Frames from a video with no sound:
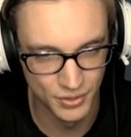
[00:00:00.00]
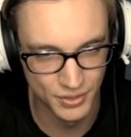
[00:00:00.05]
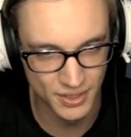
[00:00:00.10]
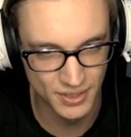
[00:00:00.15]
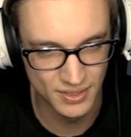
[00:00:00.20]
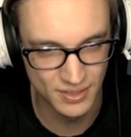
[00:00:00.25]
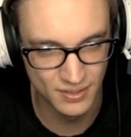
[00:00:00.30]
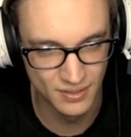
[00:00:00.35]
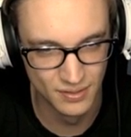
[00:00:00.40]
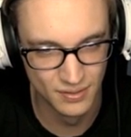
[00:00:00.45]

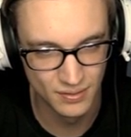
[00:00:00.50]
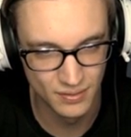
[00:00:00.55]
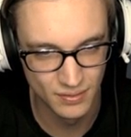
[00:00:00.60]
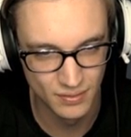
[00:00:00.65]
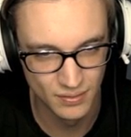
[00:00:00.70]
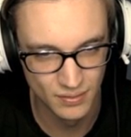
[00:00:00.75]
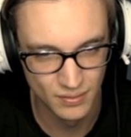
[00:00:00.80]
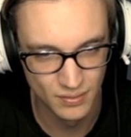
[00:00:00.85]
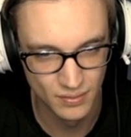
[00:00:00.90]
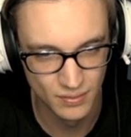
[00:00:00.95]
just
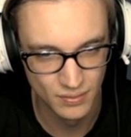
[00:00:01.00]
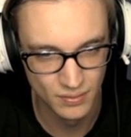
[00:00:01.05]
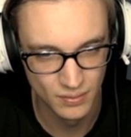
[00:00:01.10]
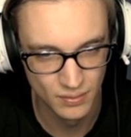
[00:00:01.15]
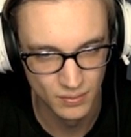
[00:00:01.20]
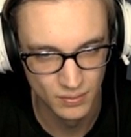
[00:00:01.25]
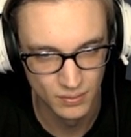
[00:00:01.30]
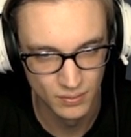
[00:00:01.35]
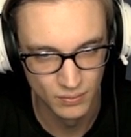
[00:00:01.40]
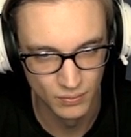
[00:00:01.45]

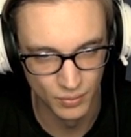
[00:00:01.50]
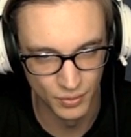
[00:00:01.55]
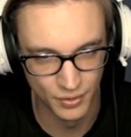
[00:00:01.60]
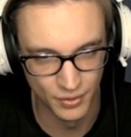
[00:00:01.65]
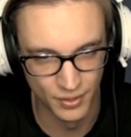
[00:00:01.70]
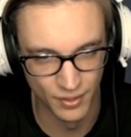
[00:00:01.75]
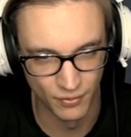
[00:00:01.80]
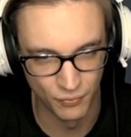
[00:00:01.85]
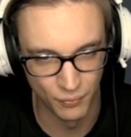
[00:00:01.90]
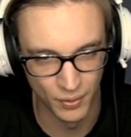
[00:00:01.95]
do
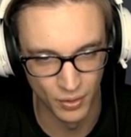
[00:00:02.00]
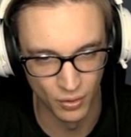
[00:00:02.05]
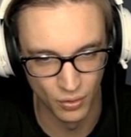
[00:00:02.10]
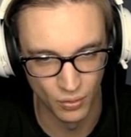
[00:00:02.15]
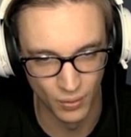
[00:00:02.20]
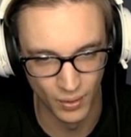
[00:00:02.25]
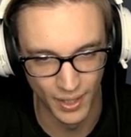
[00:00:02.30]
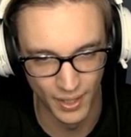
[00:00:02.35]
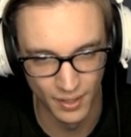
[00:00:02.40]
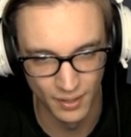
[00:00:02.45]
this real
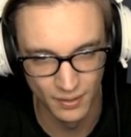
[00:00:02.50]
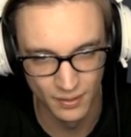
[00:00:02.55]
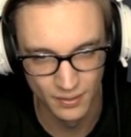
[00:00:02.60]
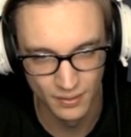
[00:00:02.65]
quick.